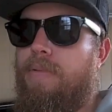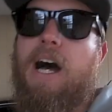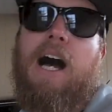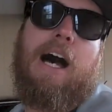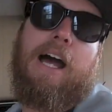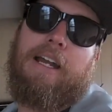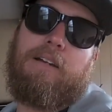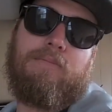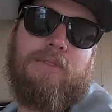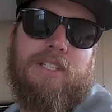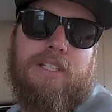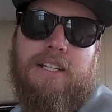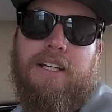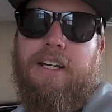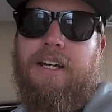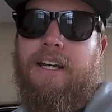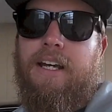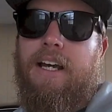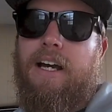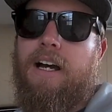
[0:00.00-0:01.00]
from
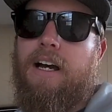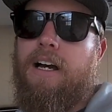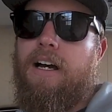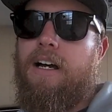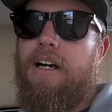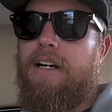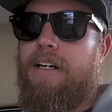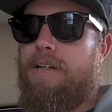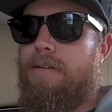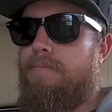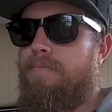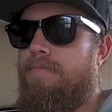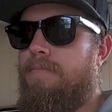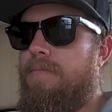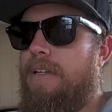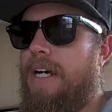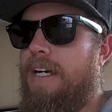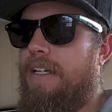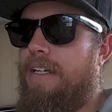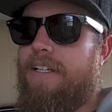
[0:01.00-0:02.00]
Pypes. Um,